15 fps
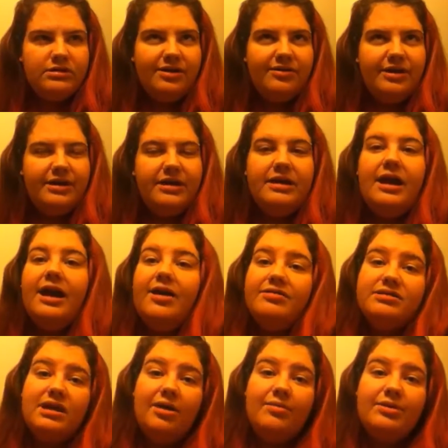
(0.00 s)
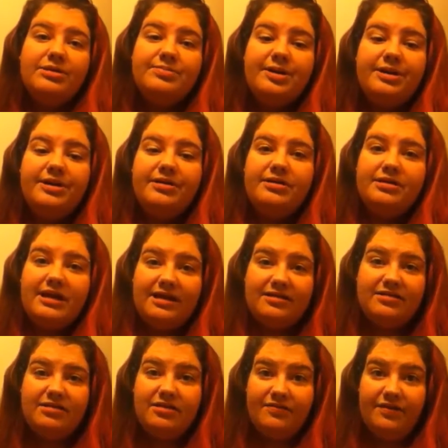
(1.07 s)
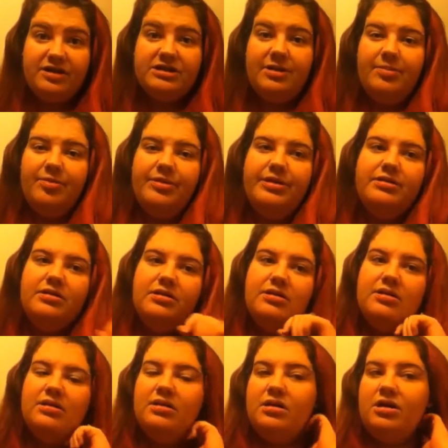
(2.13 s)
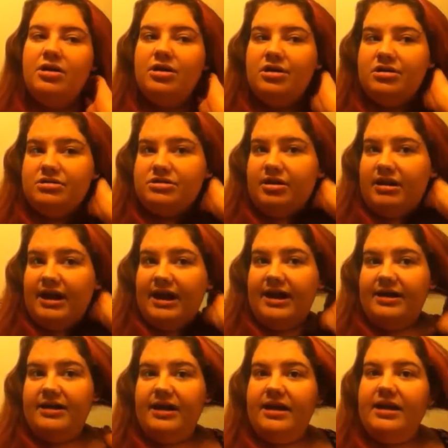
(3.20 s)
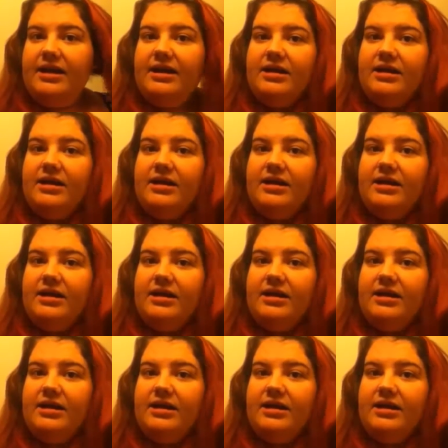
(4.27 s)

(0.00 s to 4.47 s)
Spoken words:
Is that right? Yeah, I was 9 weeks pregnant the first time I went. So I had